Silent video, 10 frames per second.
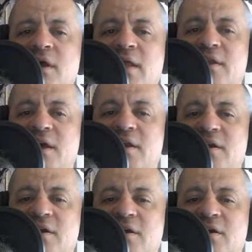And then
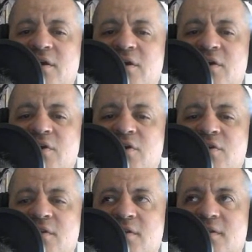
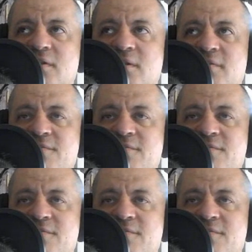the